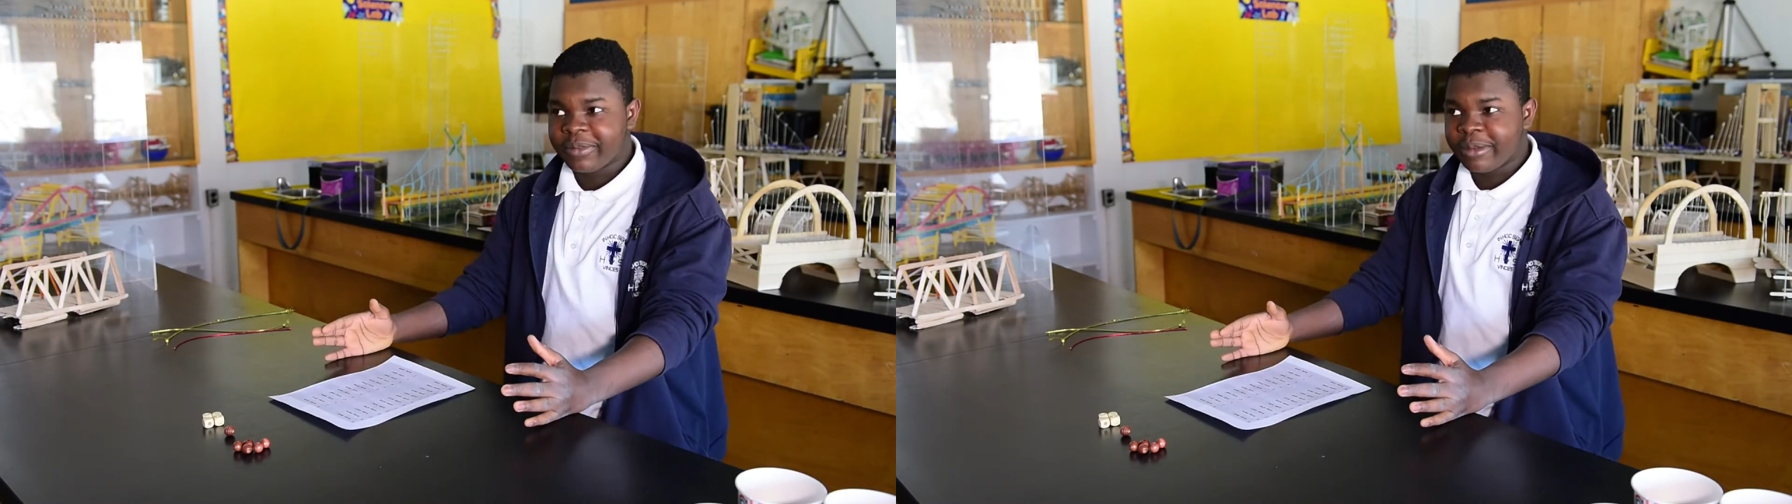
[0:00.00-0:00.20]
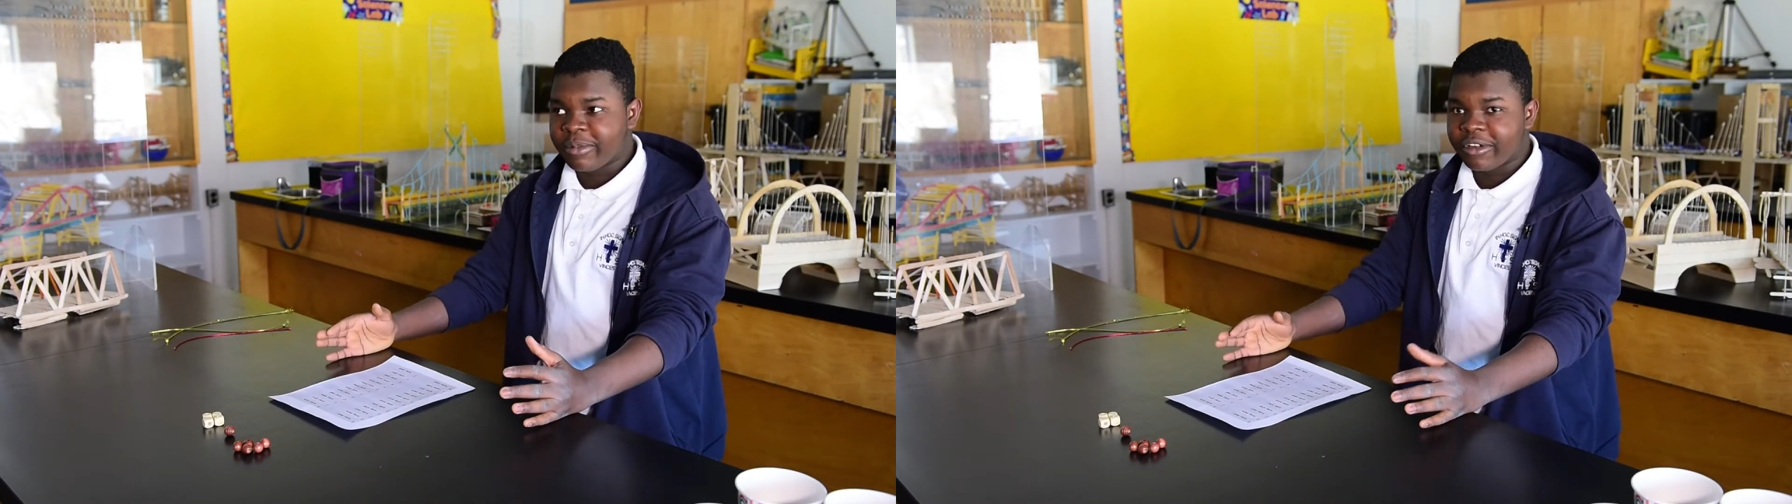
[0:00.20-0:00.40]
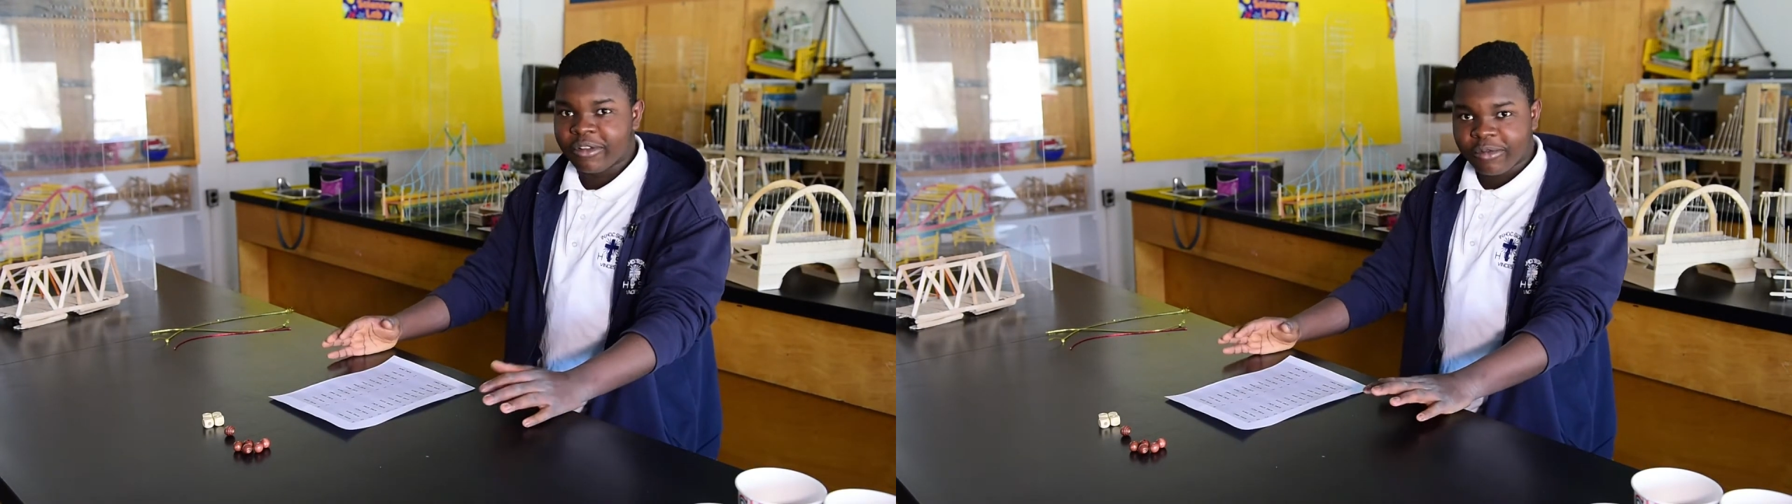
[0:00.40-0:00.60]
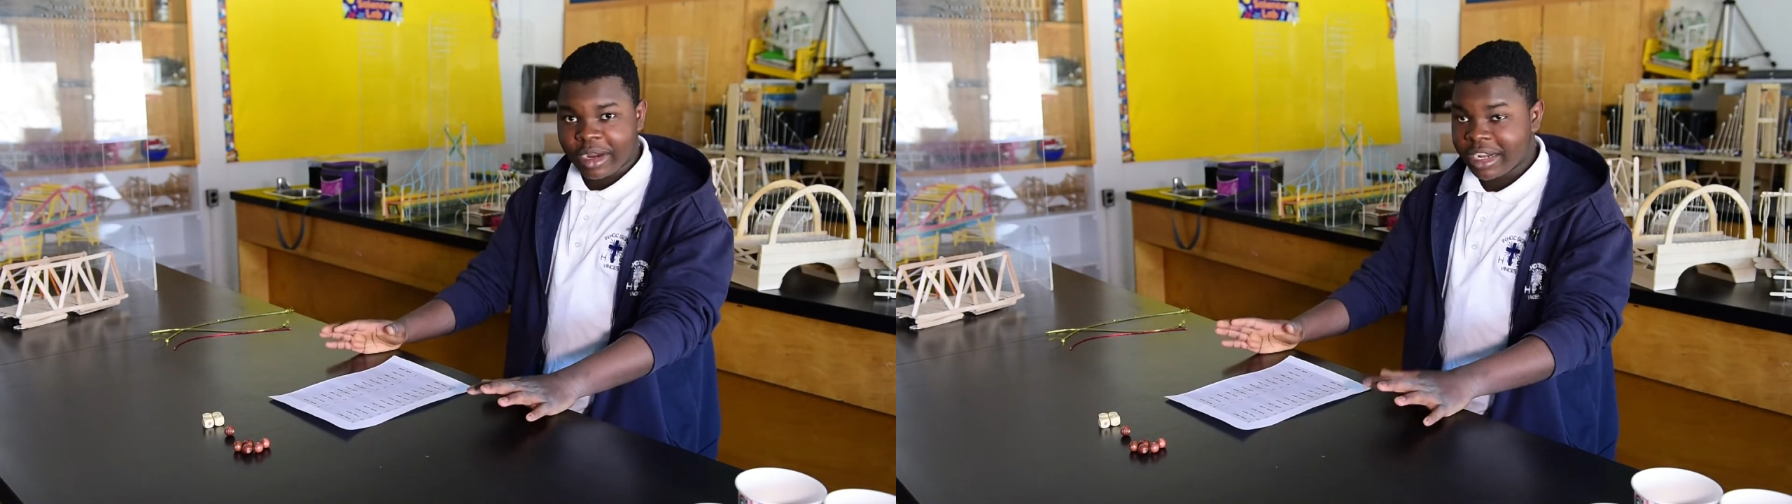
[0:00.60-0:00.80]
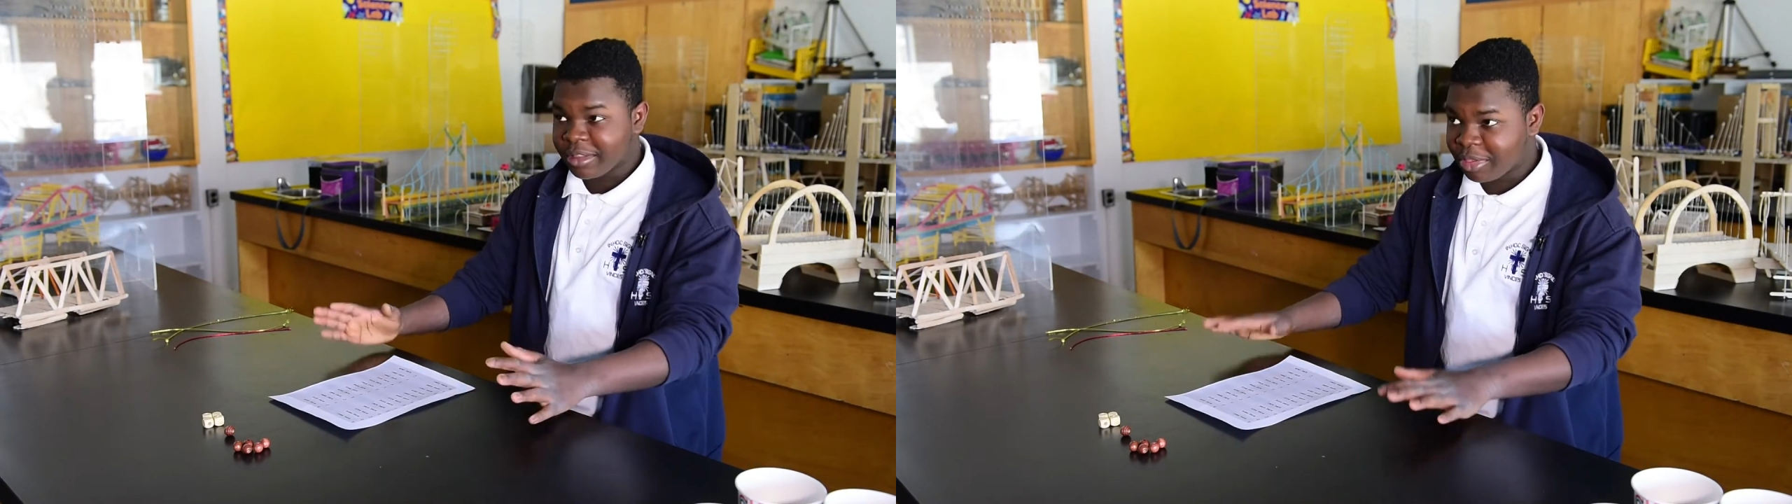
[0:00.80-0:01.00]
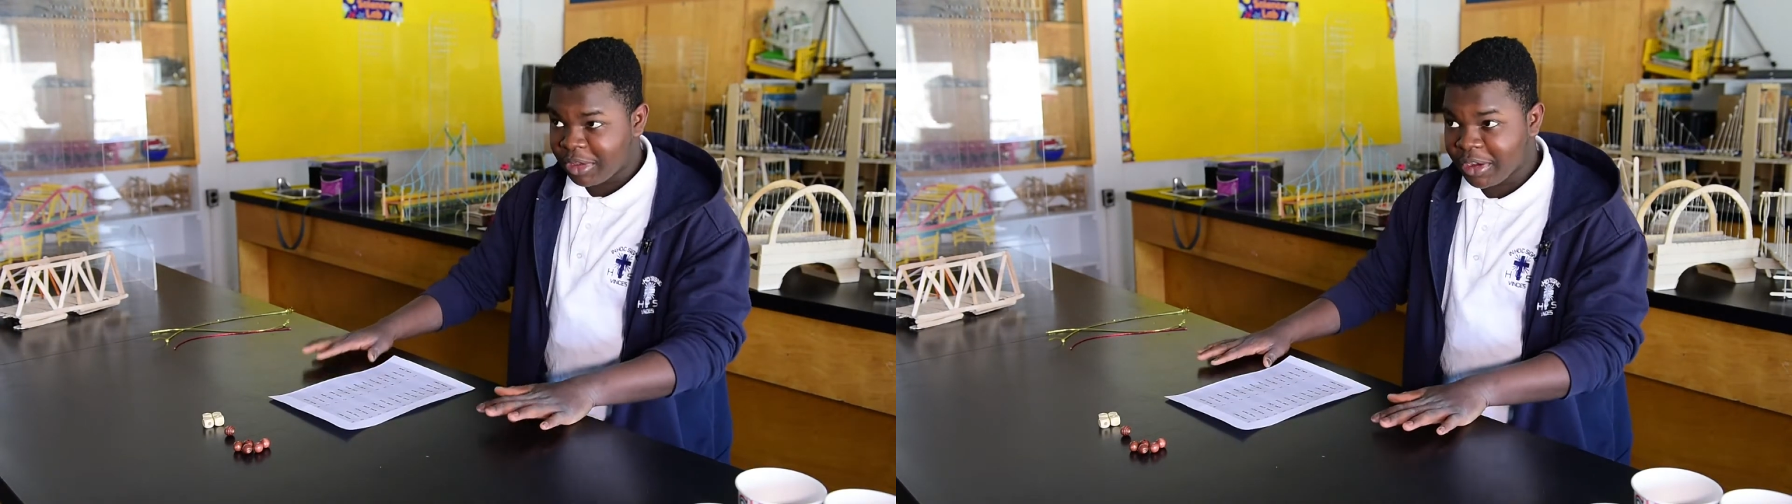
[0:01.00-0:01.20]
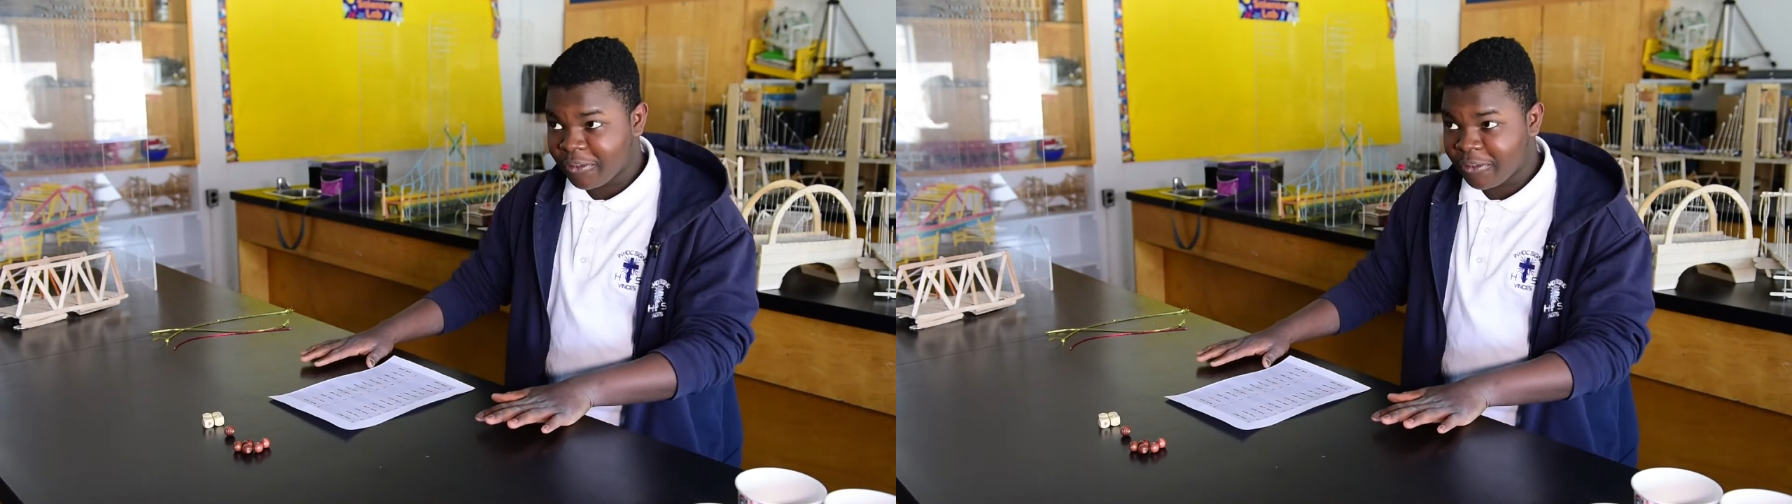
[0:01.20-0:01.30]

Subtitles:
paper, write out 3 or